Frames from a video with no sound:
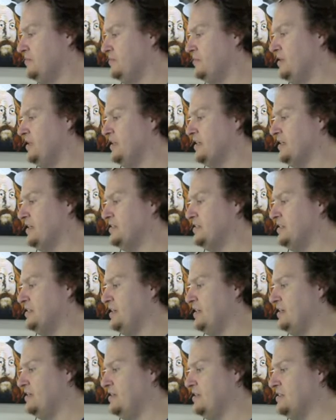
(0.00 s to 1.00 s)
But like I
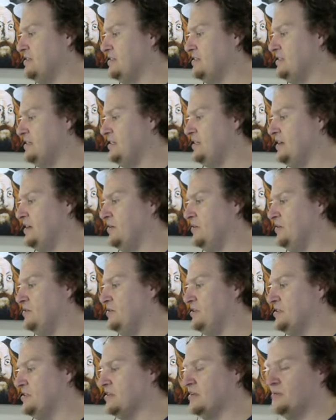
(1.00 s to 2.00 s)
said, you can see how they're
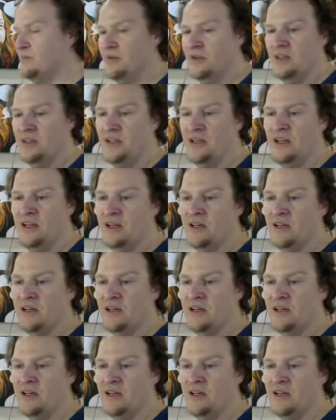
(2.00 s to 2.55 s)
just completely